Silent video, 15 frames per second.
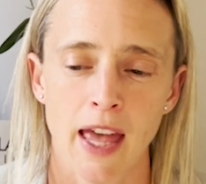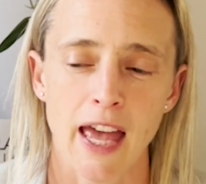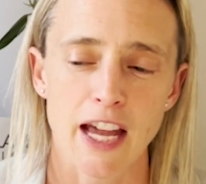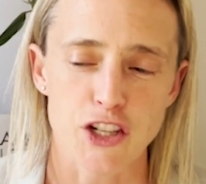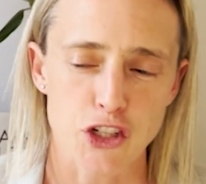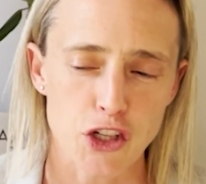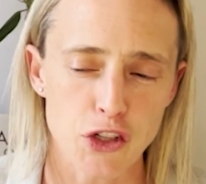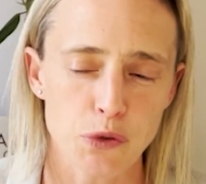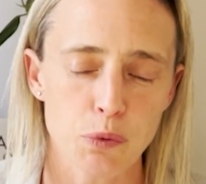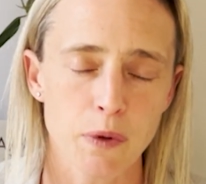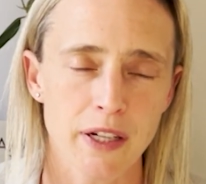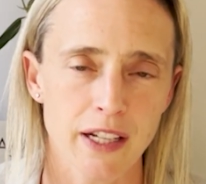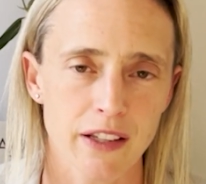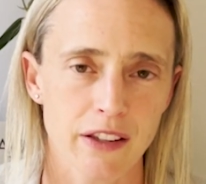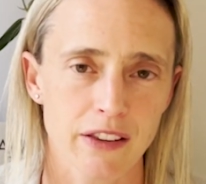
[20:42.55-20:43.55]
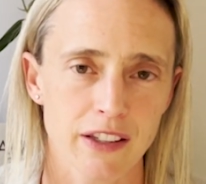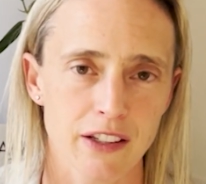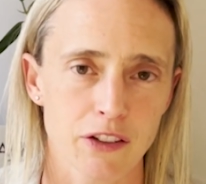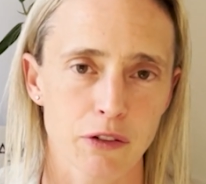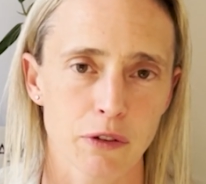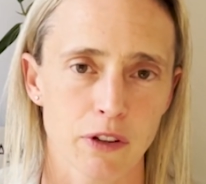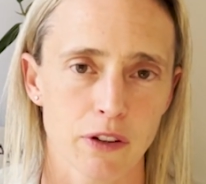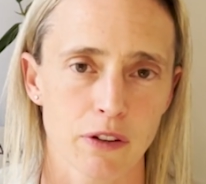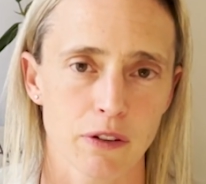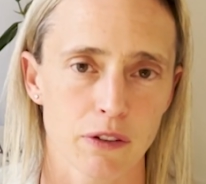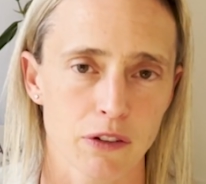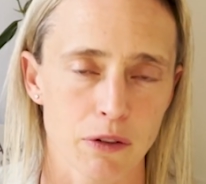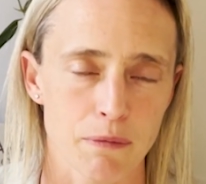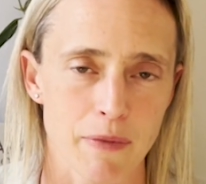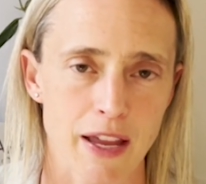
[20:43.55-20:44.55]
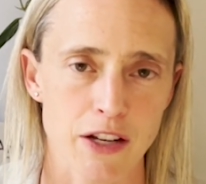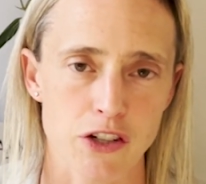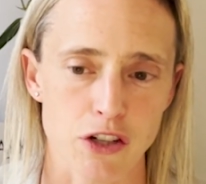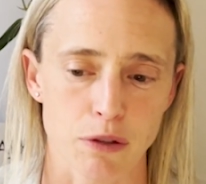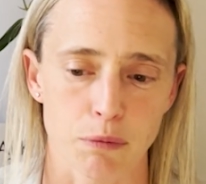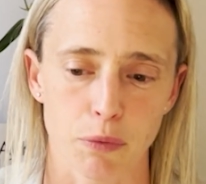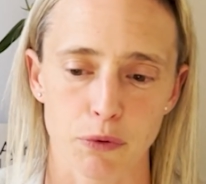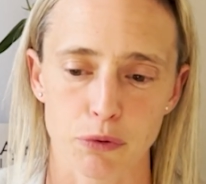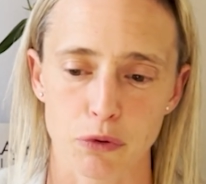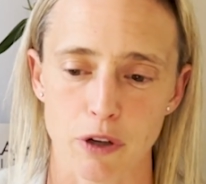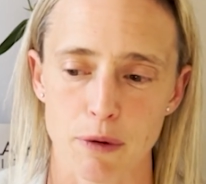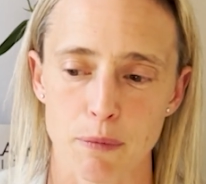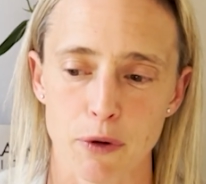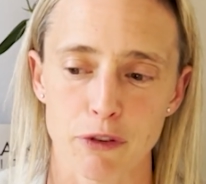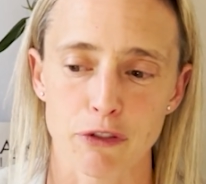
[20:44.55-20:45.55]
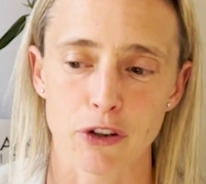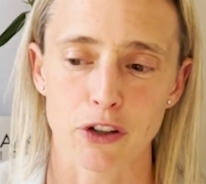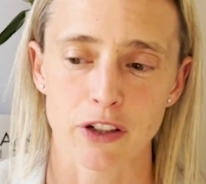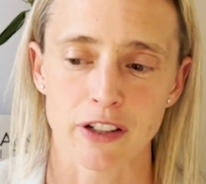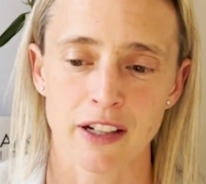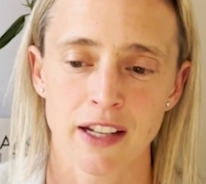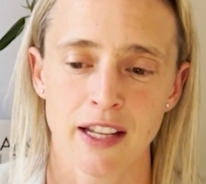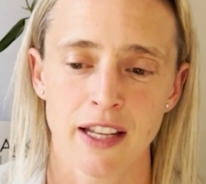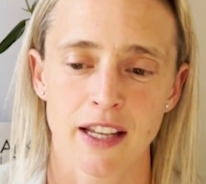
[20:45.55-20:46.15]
And just one other thing to mention before I move on